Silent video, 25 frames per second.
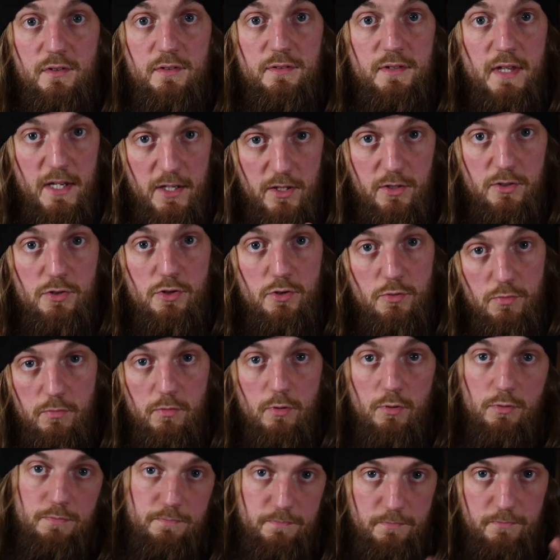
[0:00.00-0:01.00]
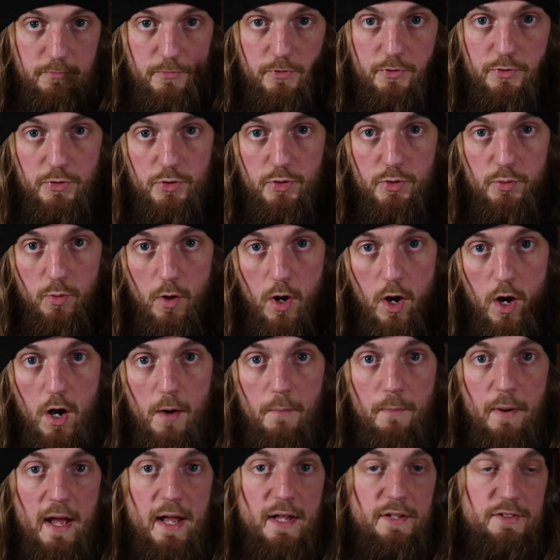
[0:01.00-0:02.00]
They're newer
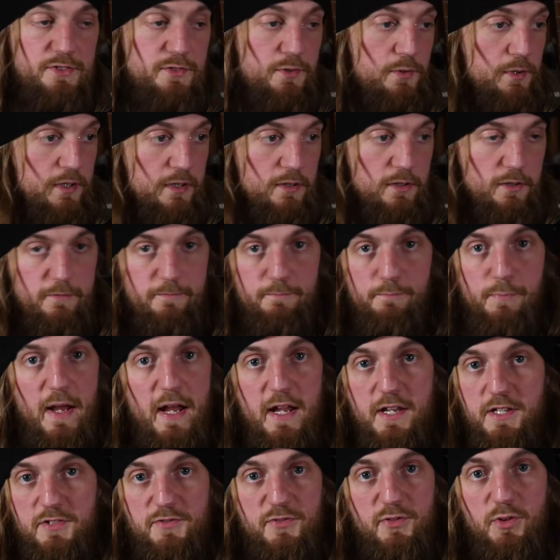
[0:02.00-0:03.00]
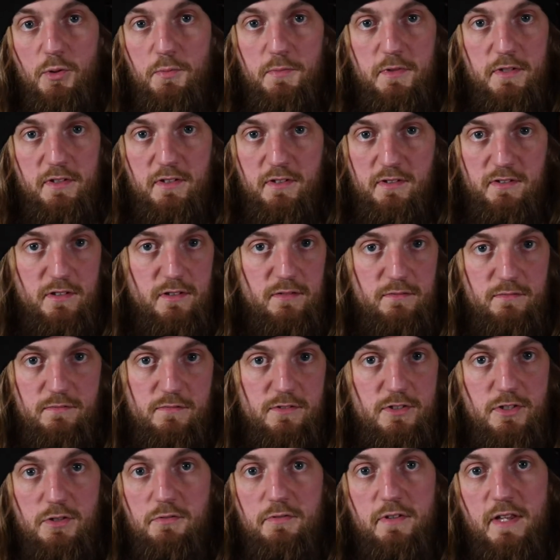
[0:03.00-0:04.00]
bands doing it, like bands formed in like the
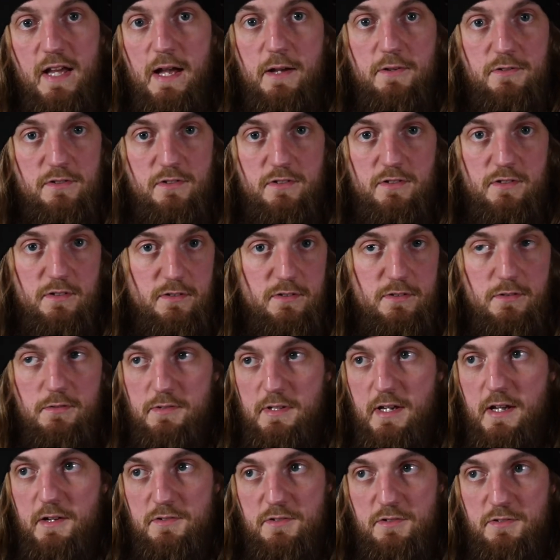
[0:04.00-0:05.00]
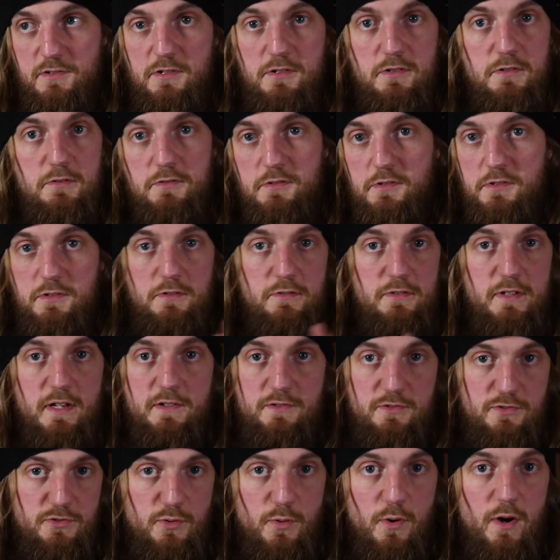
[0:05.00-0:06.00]
2000s, like 2002 to
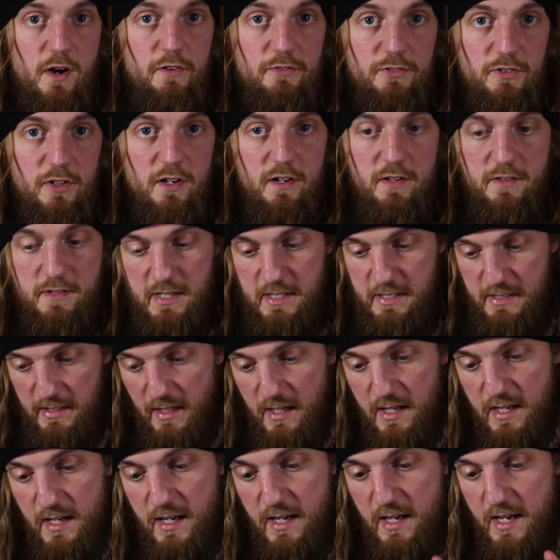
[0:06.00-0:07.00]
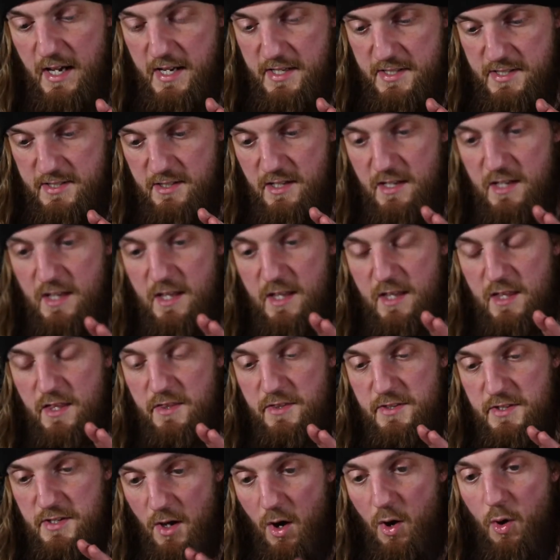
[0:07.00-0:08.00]
2012 kind of thing. It's
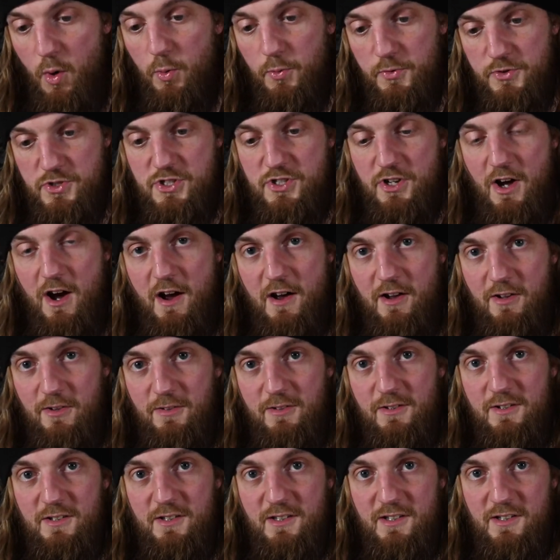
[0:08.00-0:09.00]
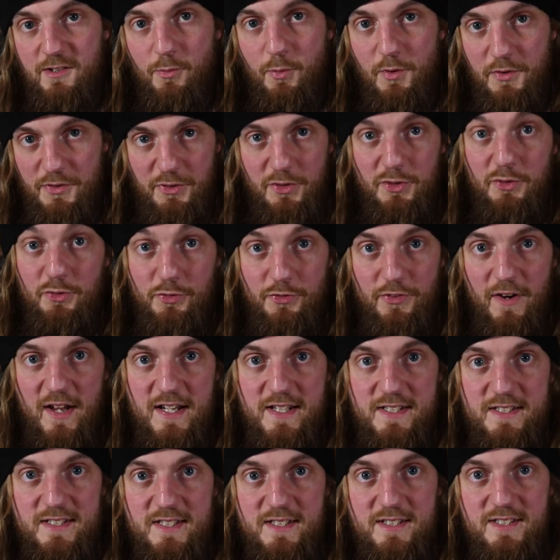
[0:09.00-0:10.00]
the old style with new
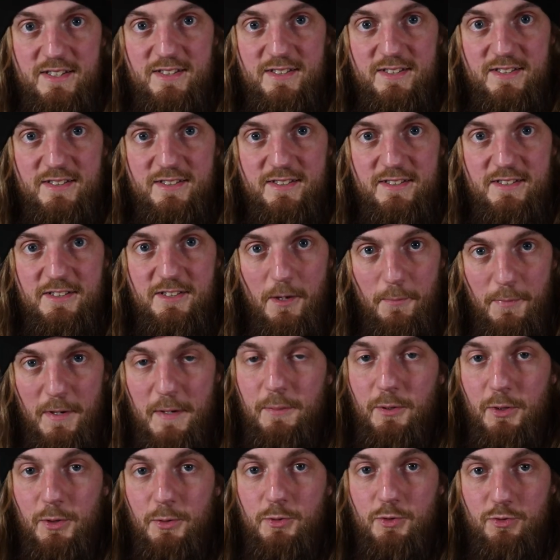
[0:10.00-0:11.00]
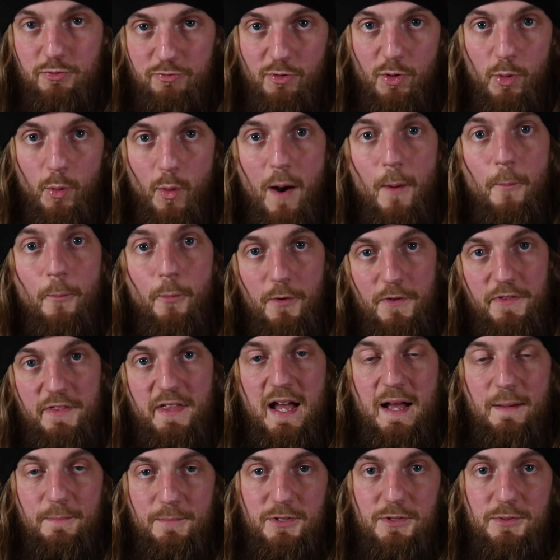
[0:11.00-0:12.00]
faces. You know, people who grew up with
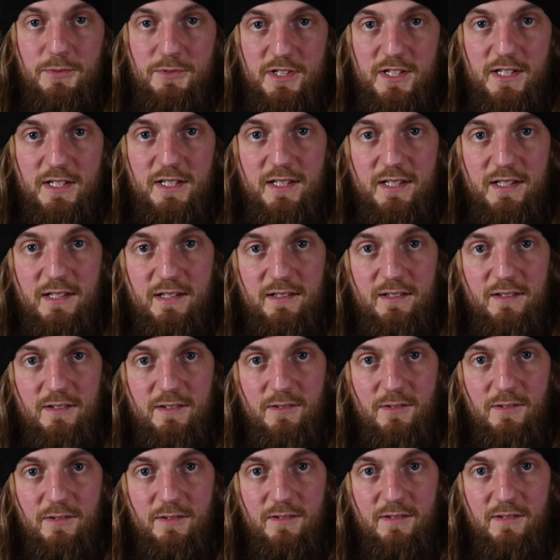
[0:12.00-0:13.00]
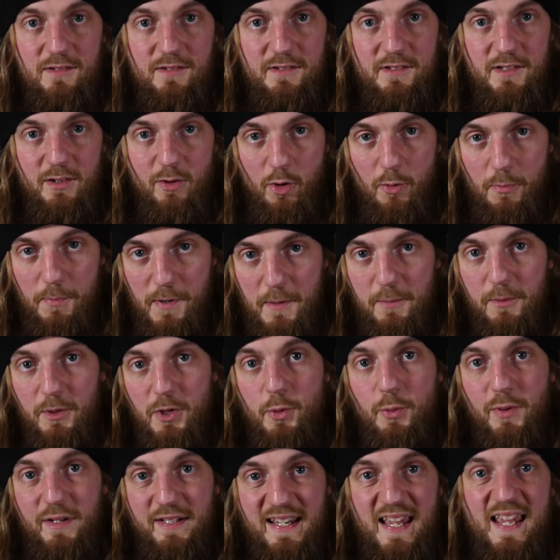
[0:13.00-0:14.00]
that music, you know, or people
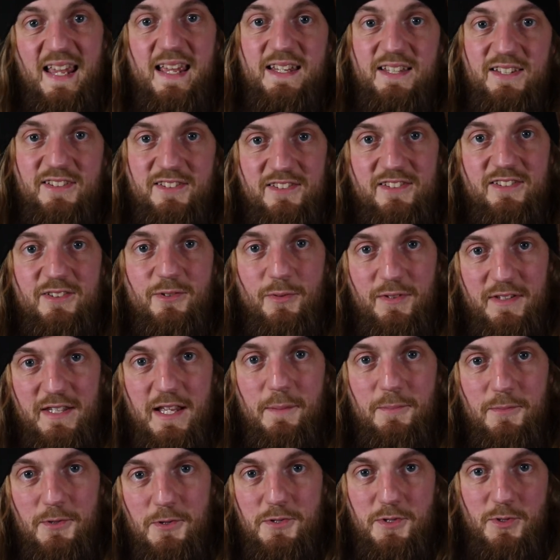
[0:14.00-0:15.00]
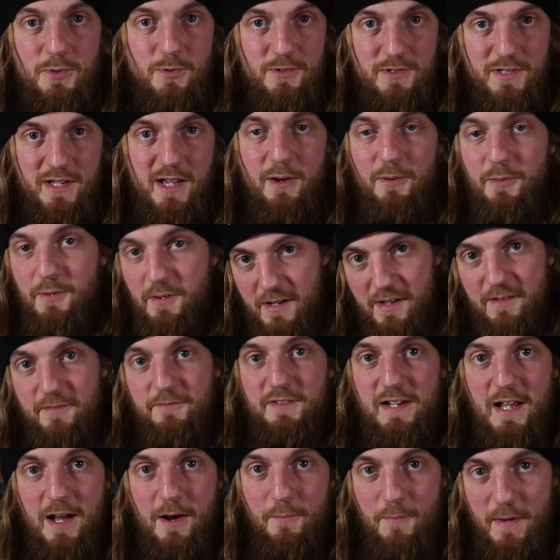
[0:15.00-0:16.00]
who were kids when that music was out,
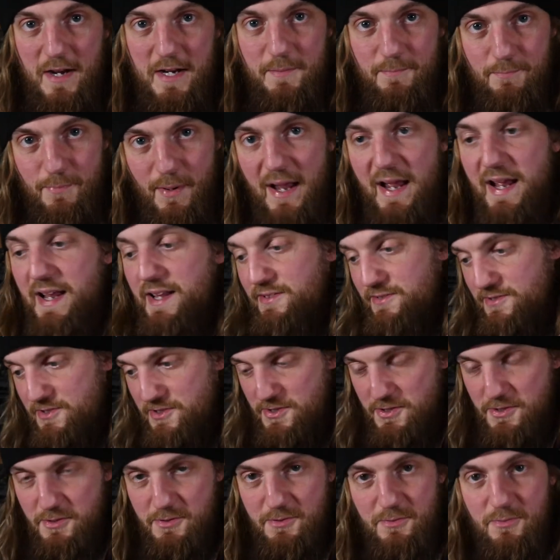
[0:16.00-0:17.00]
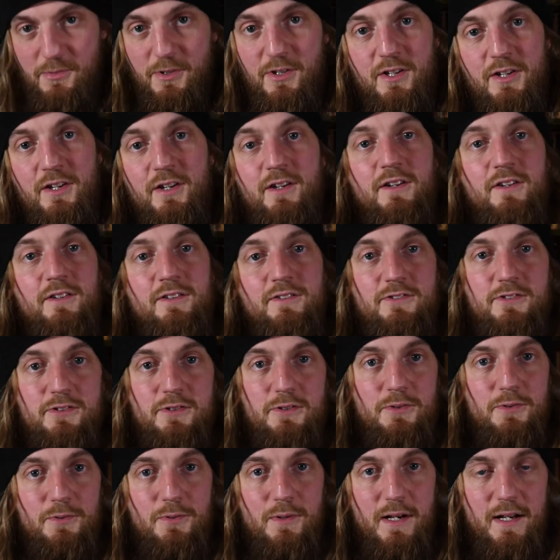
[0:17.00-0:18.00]
have now made bands to
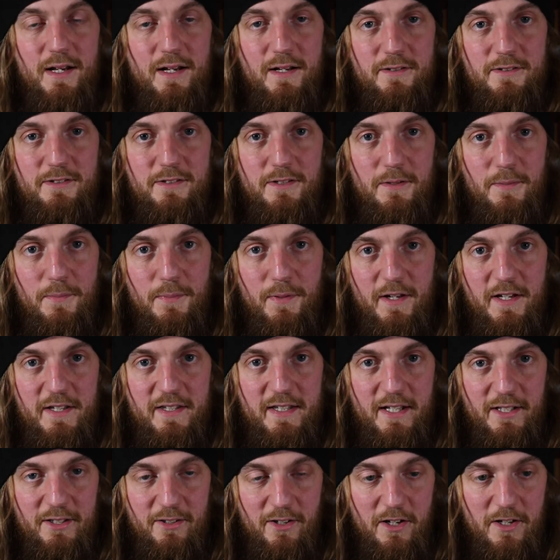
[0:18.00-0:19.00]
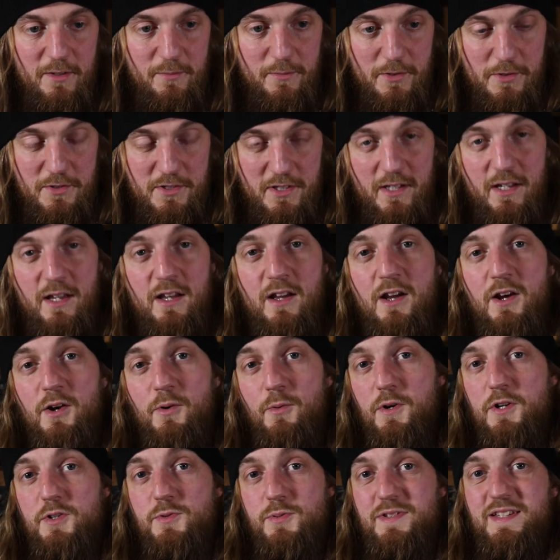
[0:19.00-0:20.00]
play that kind of music,
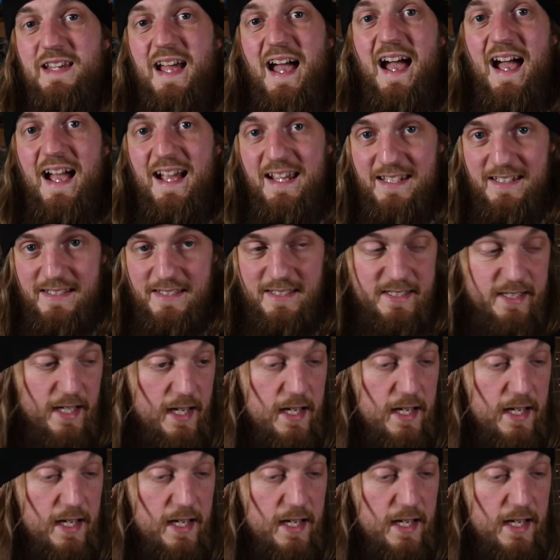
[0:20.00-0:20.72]
which was ace.